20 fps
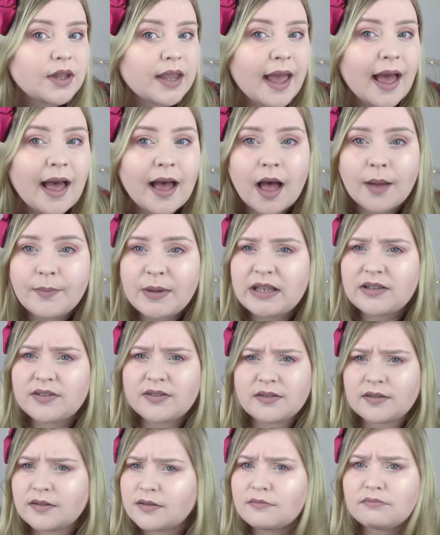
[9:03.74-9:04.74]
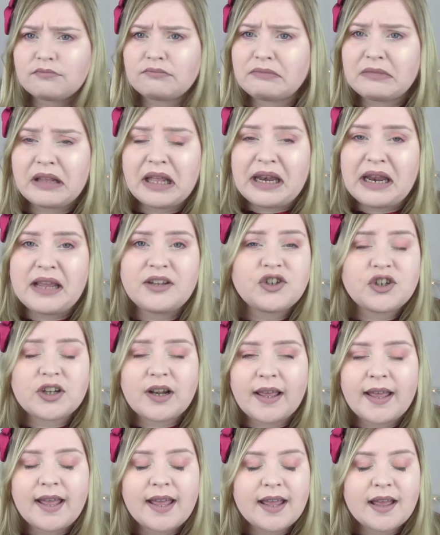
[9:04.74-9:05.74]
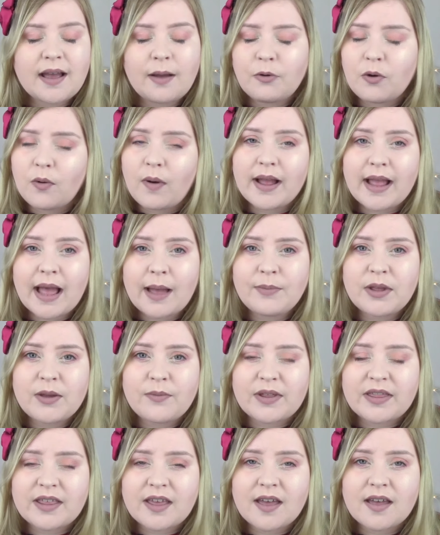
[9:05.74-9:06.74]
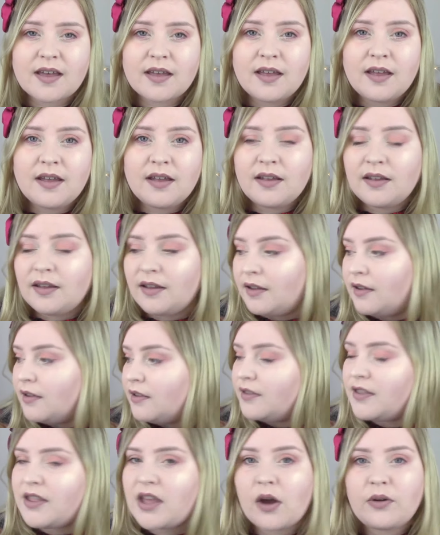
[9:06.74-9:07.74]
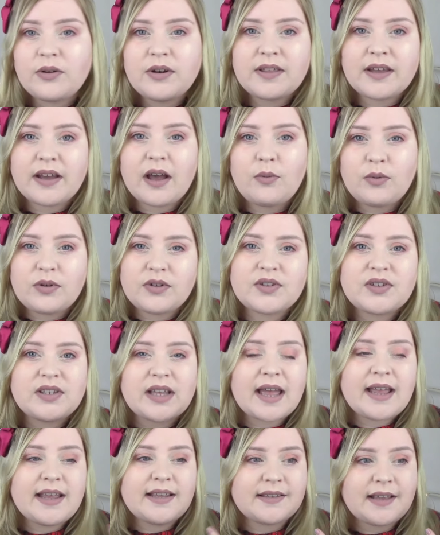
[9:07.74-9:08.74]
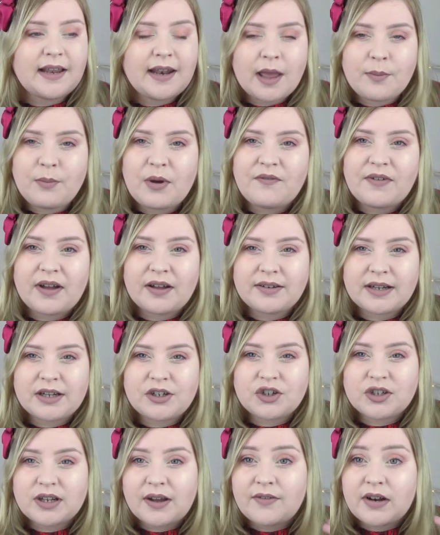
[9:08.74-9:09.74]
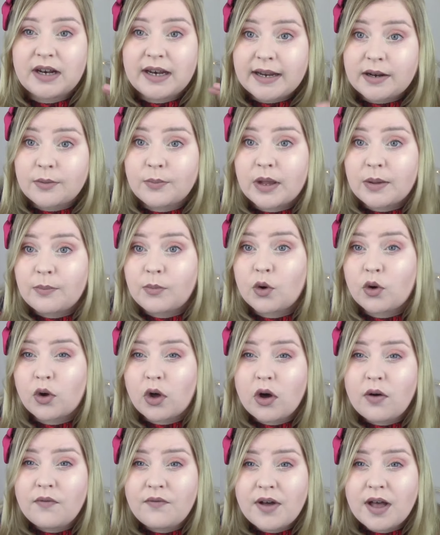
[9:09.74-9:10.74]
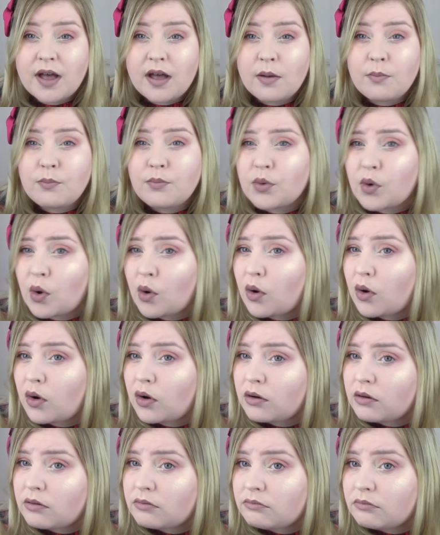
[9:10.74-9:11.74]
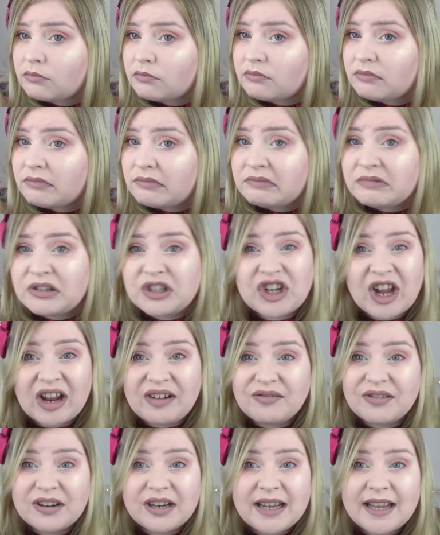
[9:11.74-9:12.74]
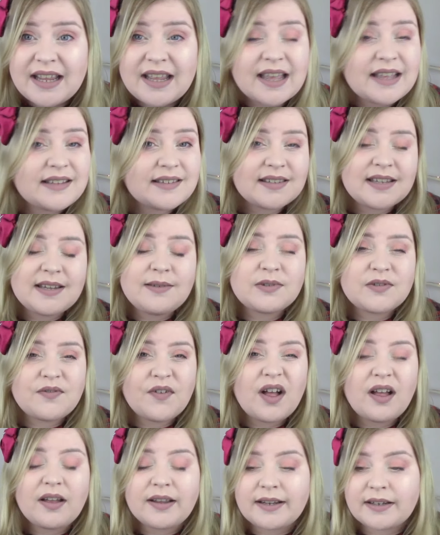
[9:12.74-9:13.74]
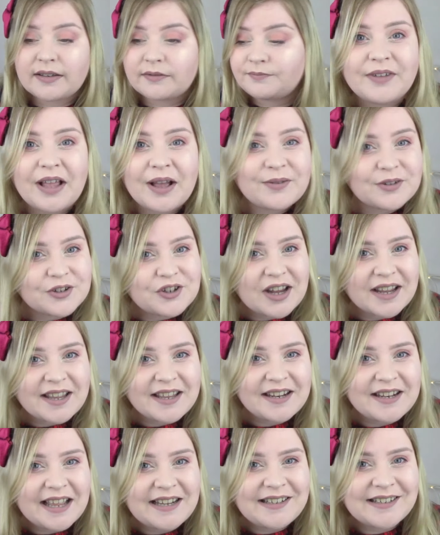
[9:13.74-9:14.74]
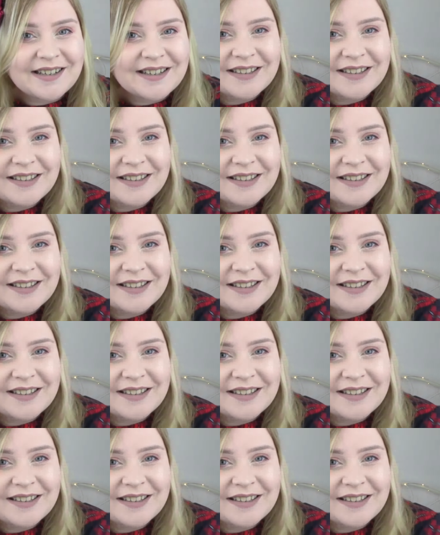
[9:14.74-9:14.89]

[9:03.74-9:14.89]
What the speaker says: Yeah, I mean, initially I'm quite happy with it. The only thing I will say is I like my foundation to have a little bit more cover, but generally it seems fine. I will check in later.